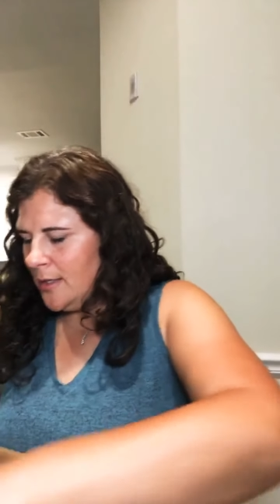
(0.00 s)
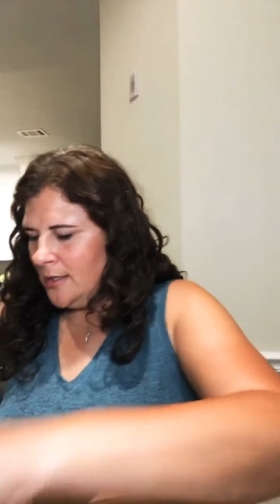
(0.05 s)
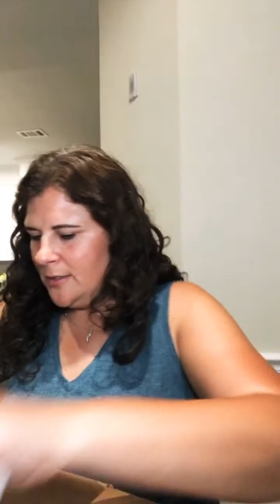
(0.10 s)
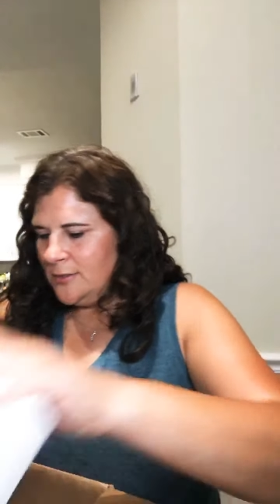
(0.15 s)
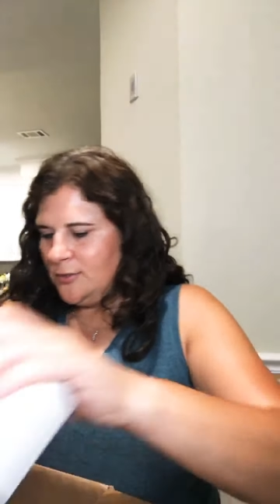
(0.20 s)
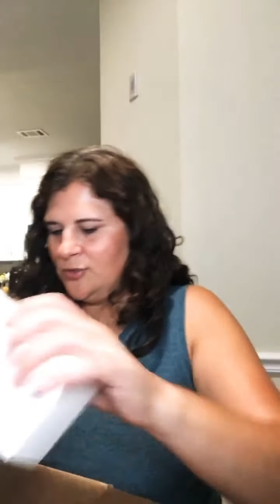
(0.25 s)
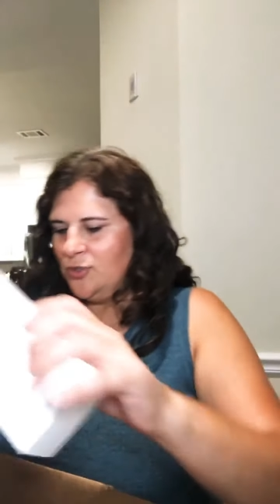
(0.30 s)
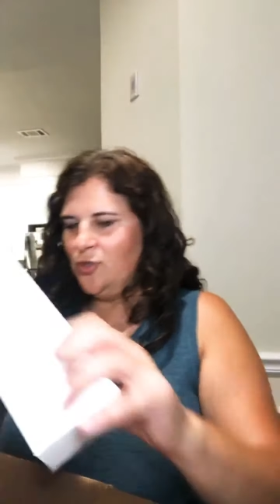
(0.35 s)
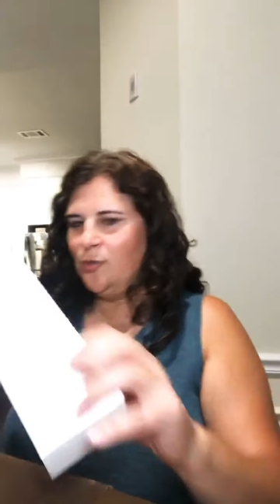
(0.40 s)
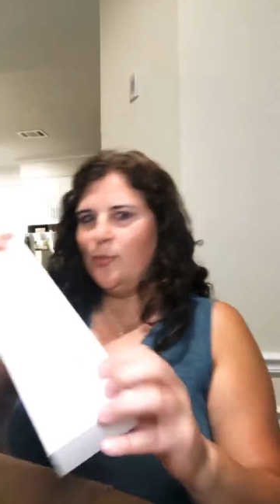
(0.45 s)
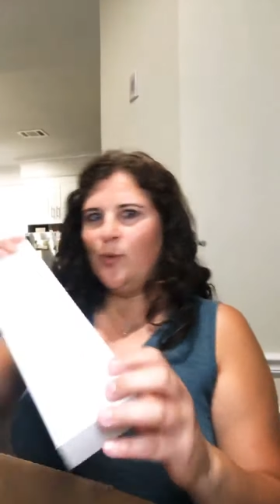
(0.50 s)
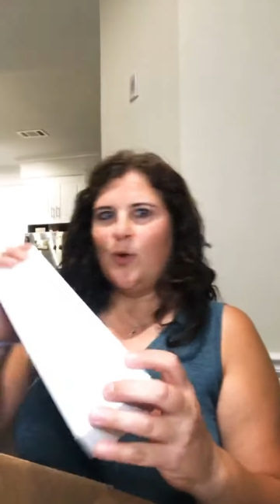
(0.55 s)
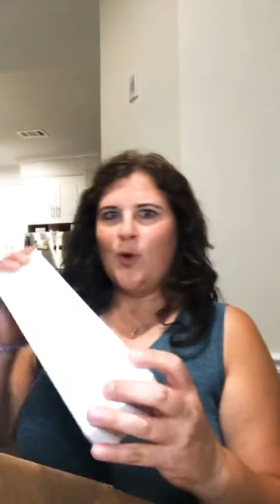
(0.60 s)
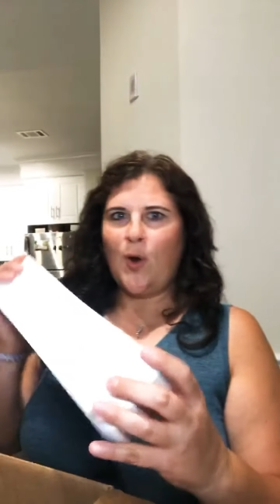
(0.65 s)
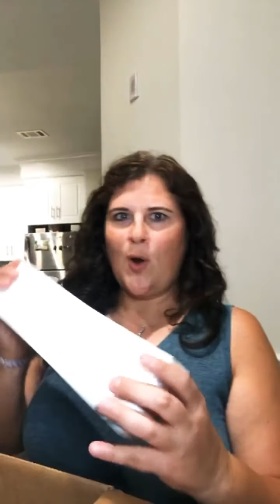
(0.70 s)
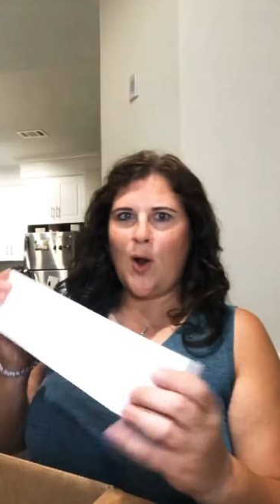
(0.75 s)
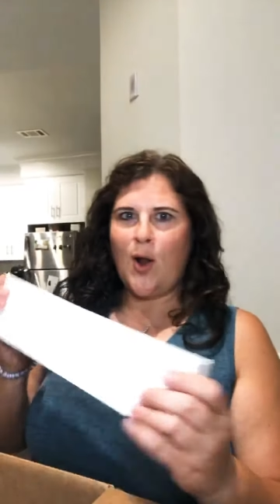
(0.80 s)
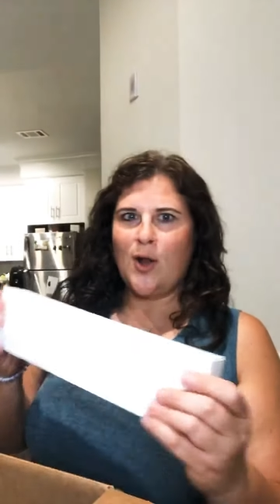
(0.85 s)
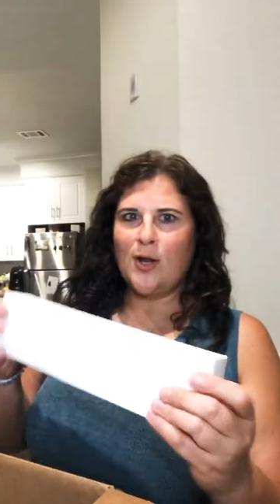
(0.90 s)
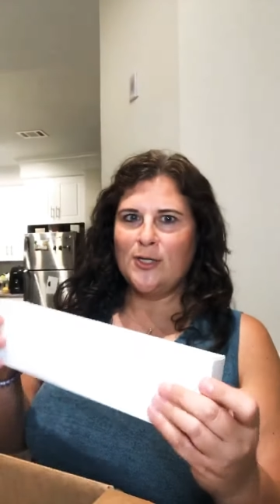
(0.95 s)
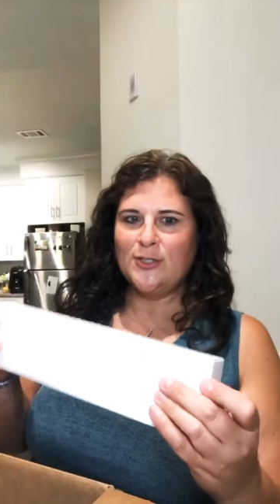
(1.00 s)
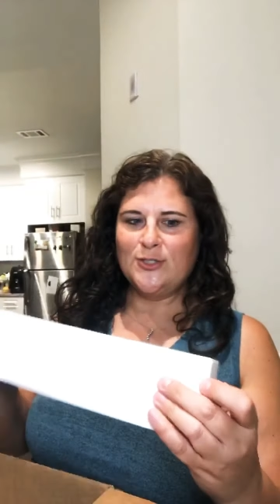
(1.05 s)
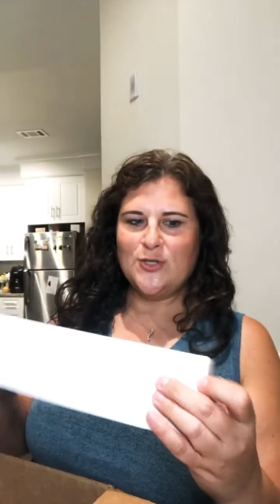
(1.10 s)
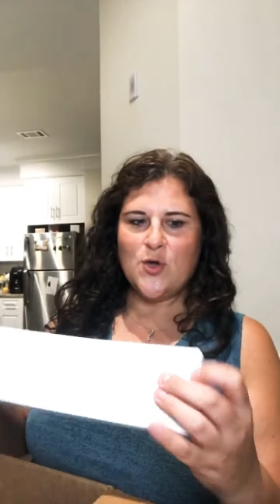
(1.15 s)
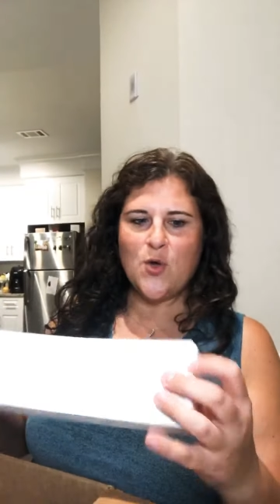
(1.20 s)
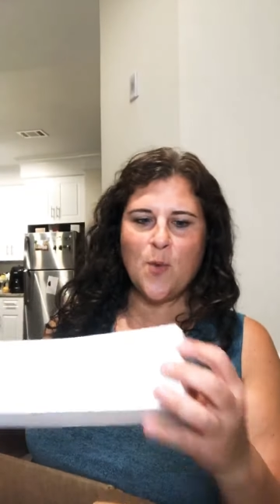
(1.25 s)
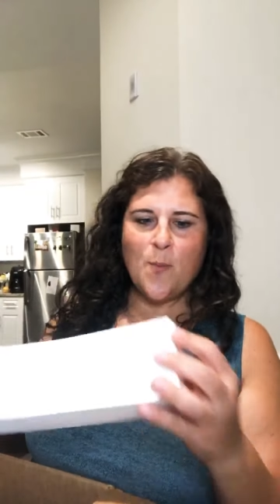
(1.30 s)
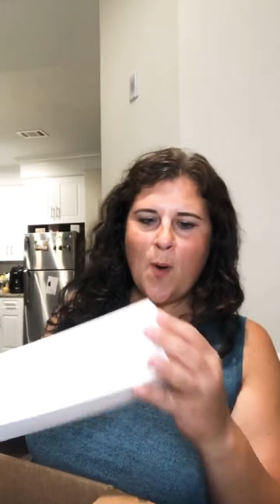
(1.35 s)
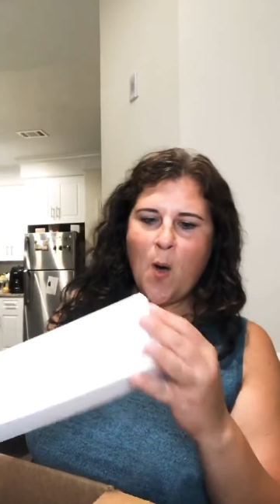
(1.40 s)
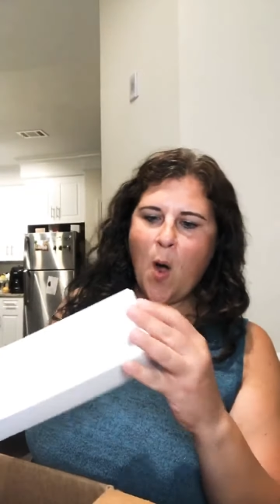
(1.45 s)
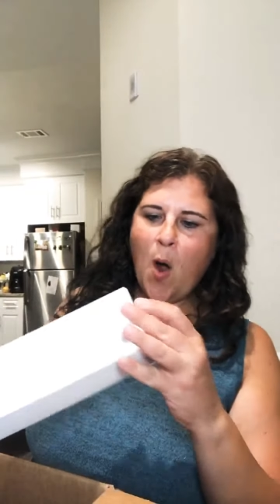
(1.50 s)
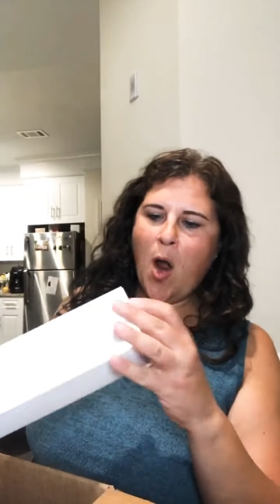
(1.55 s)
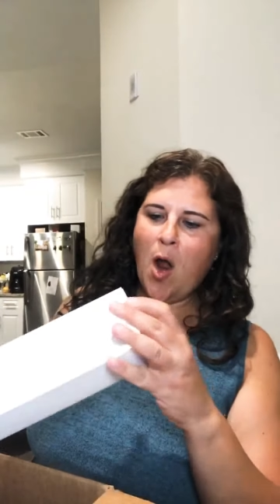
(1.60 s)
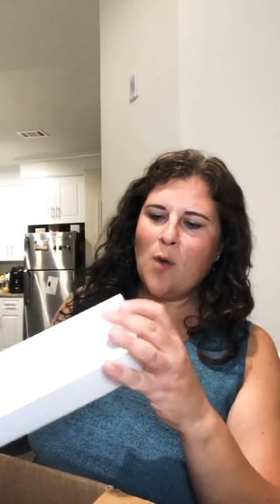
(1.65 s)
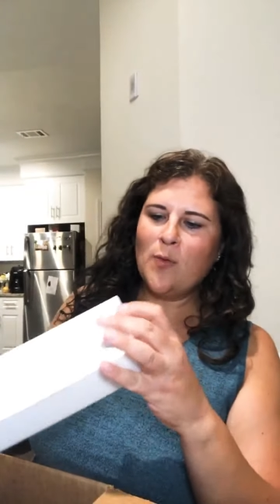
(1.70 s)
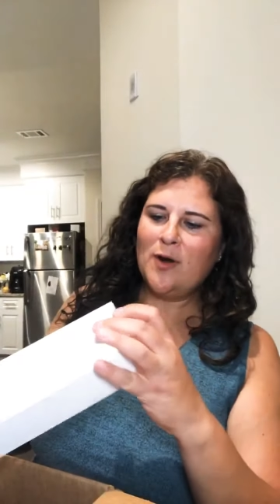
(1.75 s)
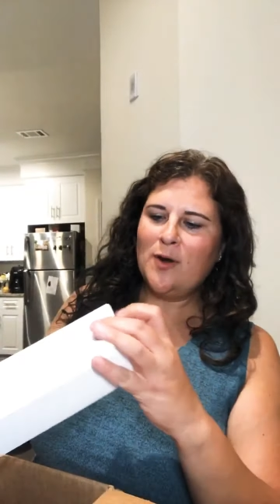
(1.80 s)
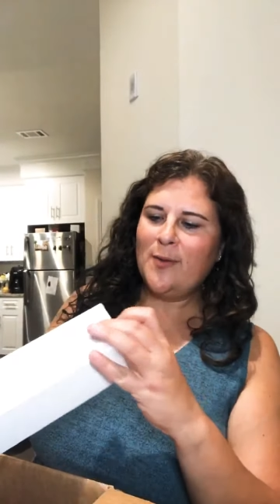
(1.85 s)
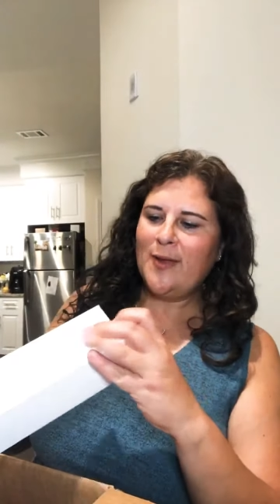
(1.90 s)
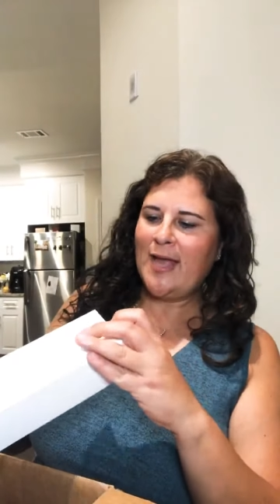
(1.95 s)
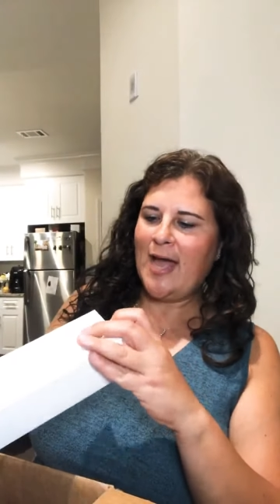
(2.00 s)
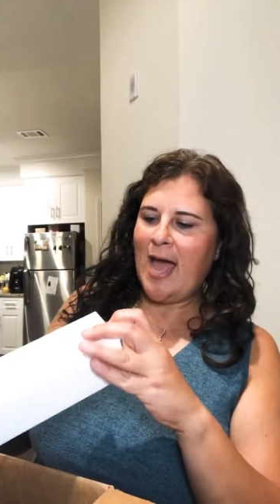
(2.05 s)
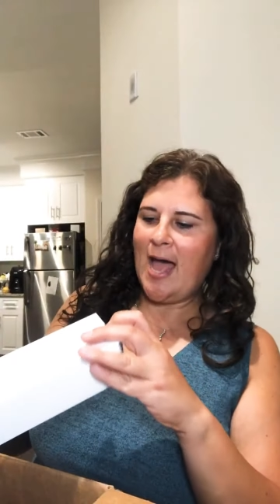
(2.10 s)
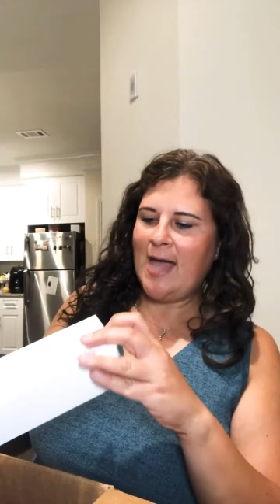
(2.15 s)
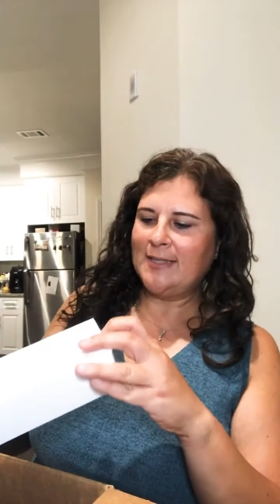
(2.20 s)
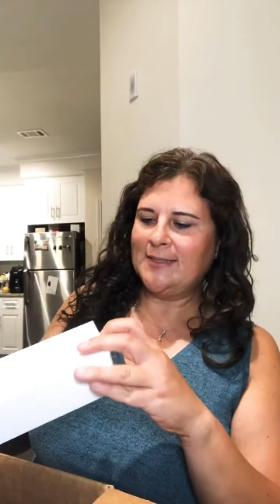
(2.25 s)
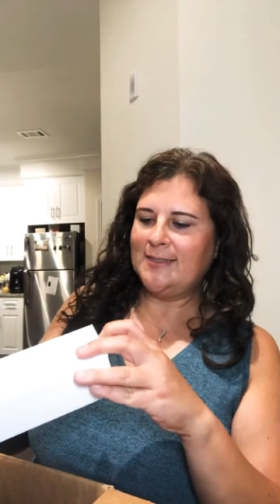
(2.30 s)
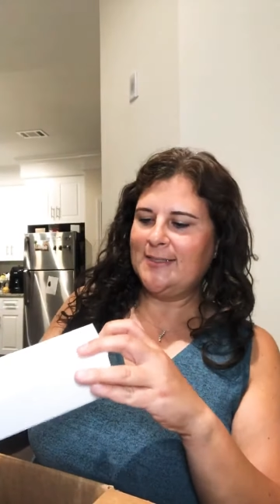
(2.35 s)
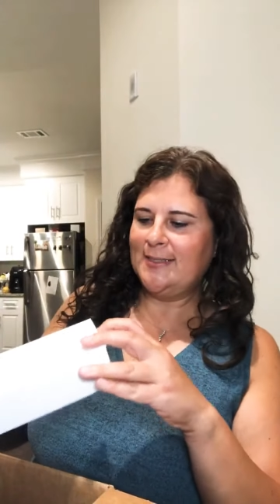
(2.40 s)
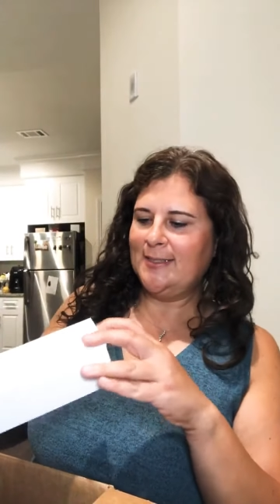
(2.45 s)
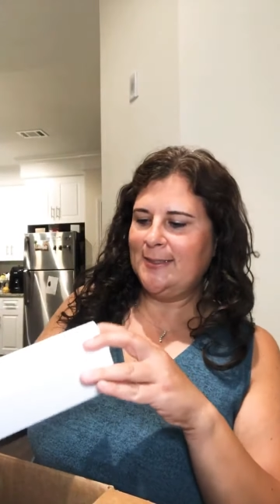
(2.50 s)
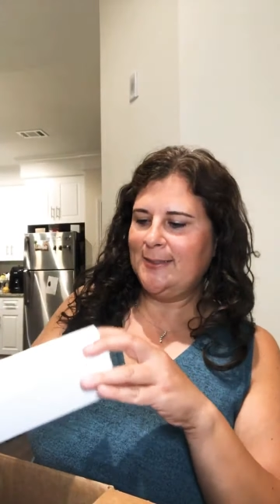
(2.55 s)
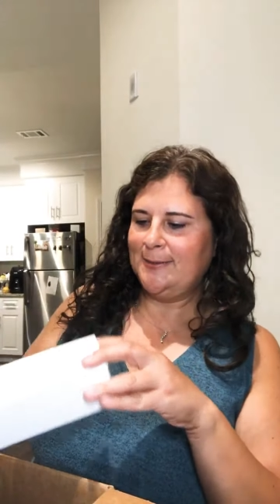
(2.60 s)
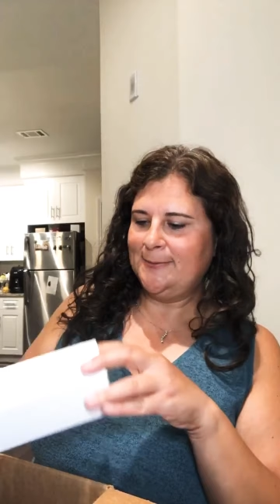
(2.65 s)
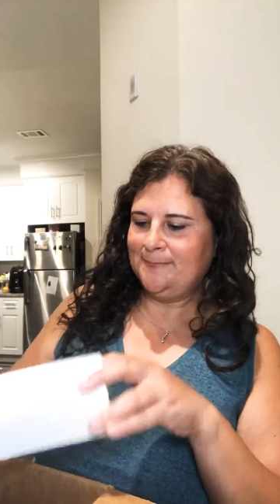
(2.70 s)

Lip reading: Two more. What do we got?